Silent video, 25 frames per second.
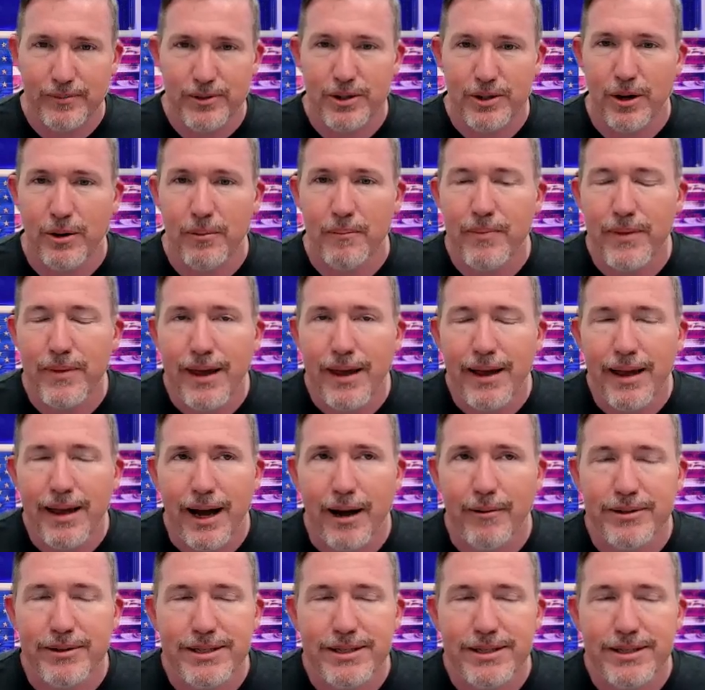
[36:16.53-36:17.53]
So
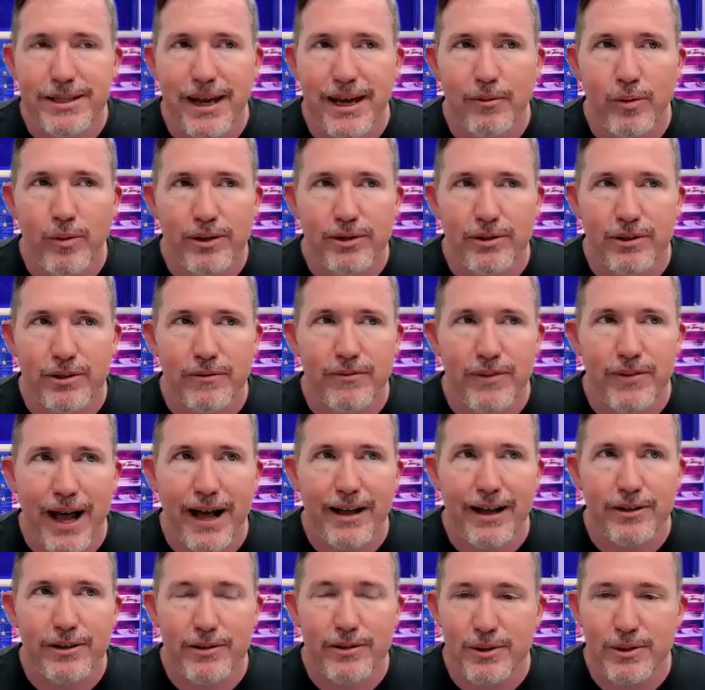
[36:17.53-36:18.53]
I would say when your
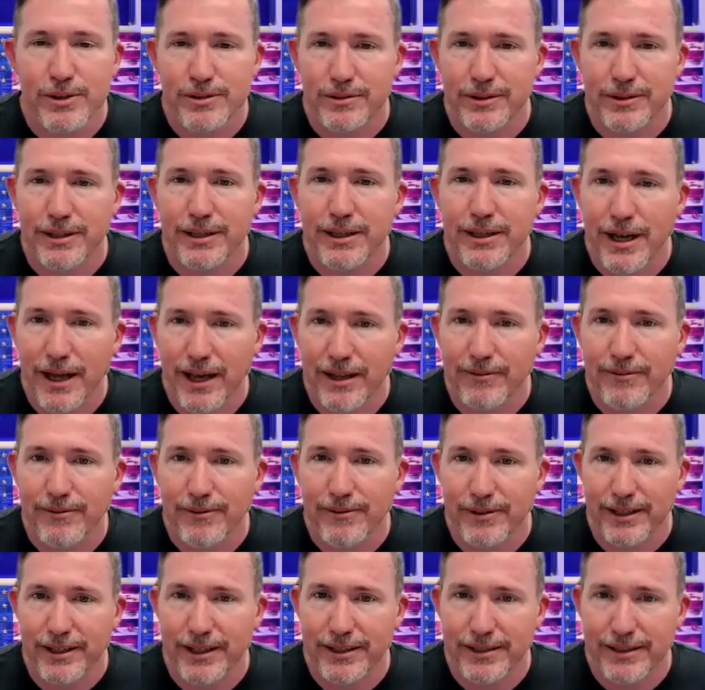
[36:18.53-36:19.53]
values are in
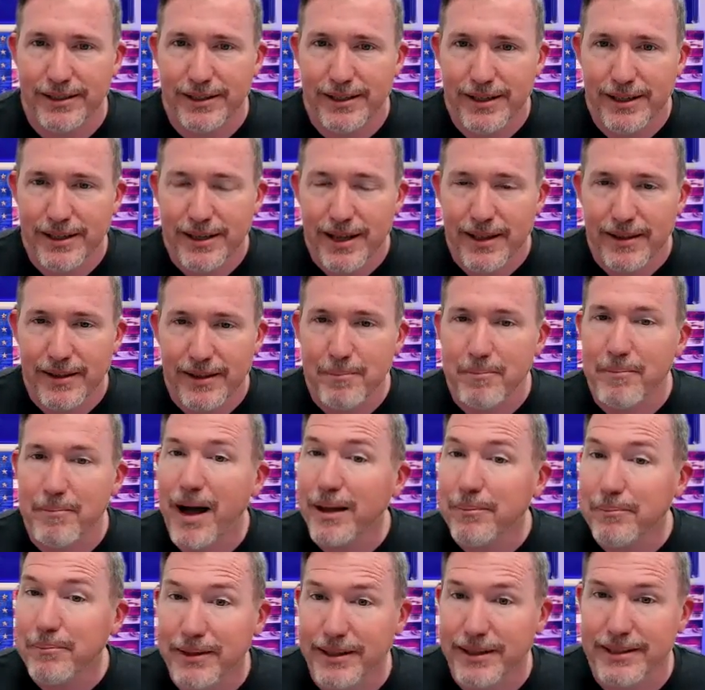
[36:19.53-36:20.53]
conflict, it
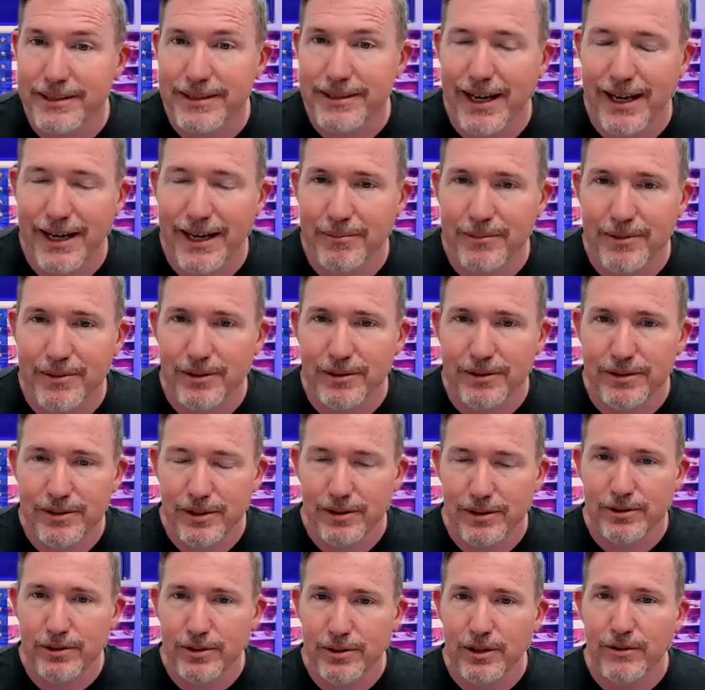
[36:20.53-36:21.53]
might be a time
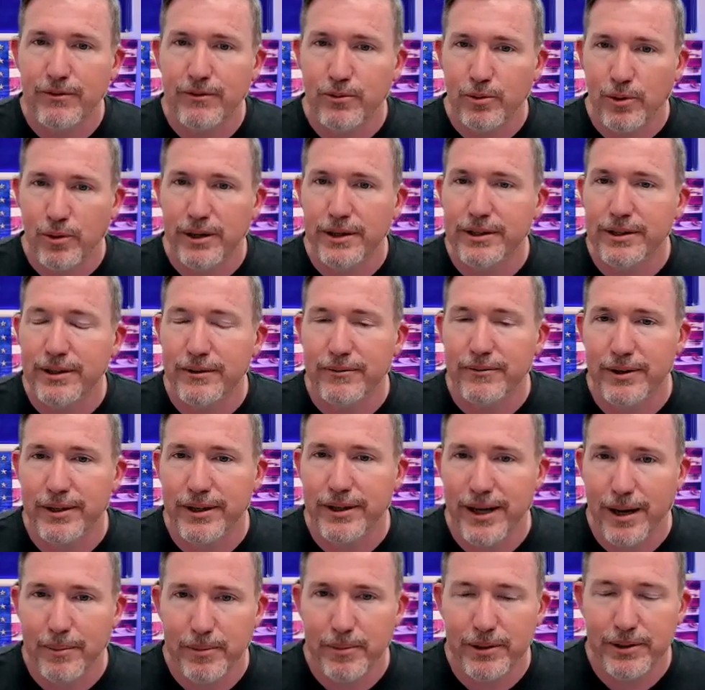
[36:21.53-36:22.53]
to look for a
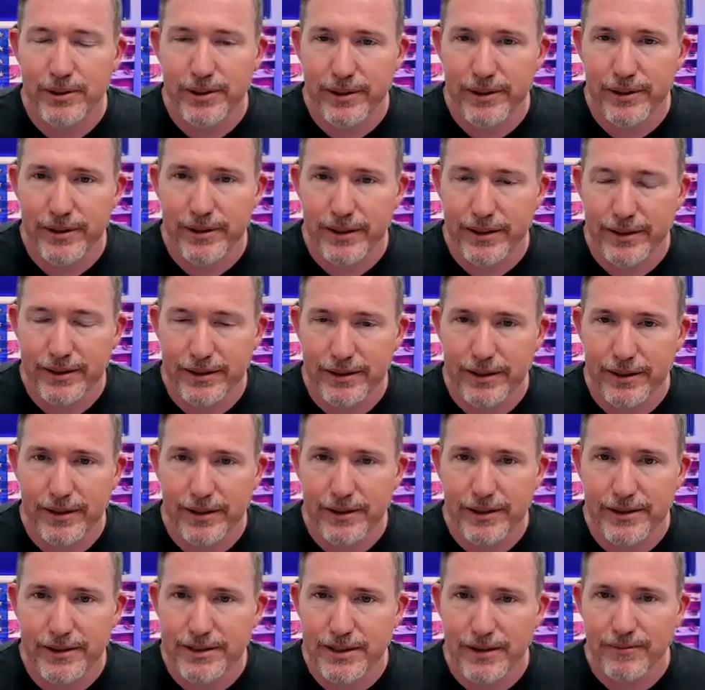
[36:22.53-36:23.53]
different opportunity,
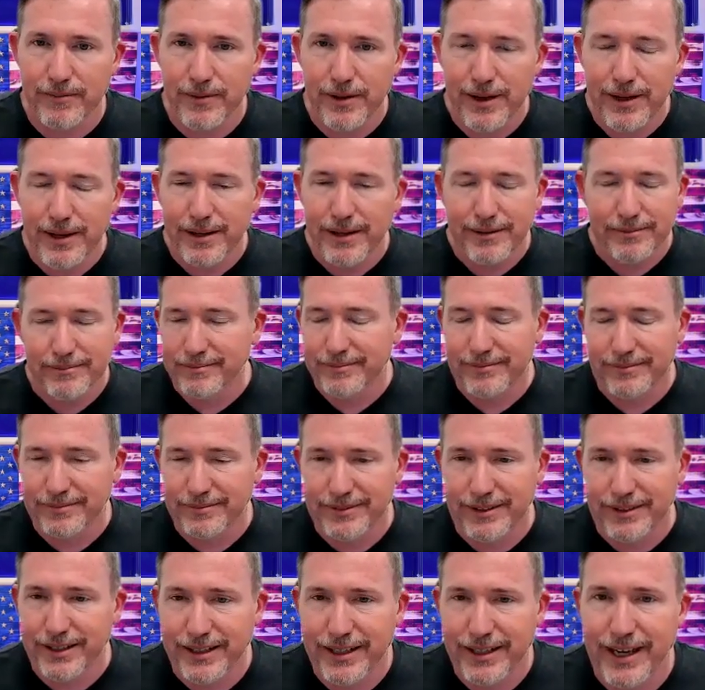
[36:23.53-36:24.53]
because if
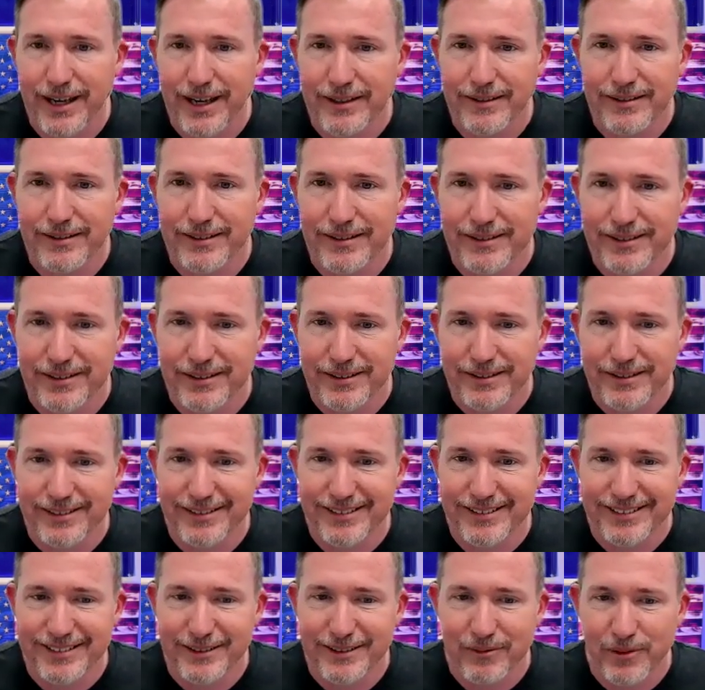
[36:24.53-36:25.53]

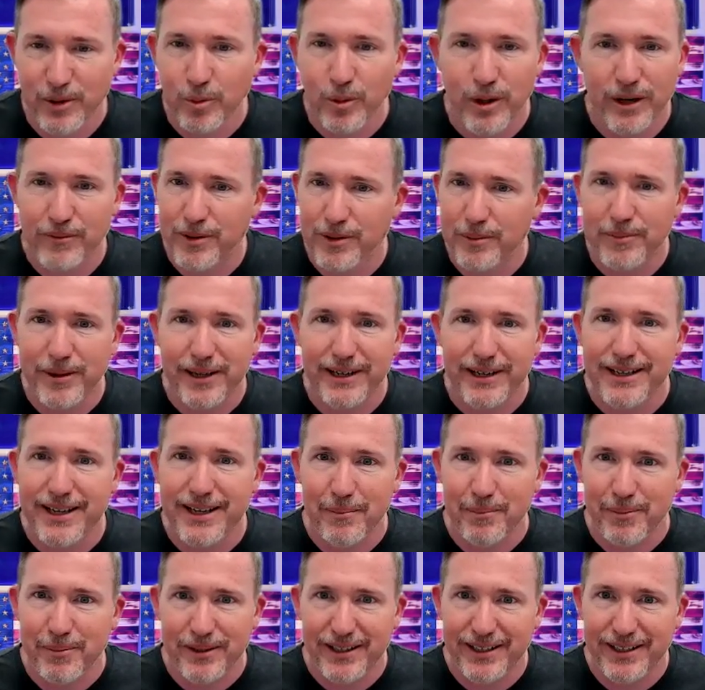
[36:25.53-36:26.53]
you're working for a big
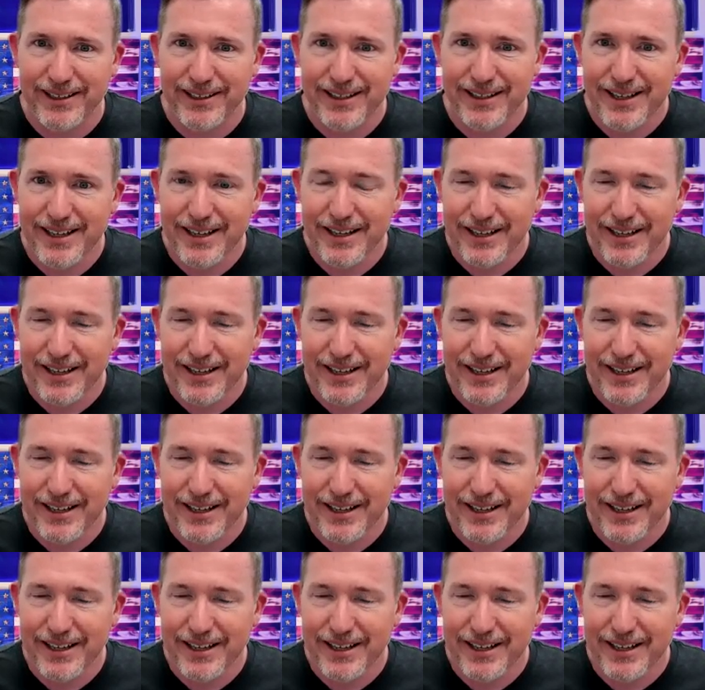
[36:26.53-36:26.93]
company,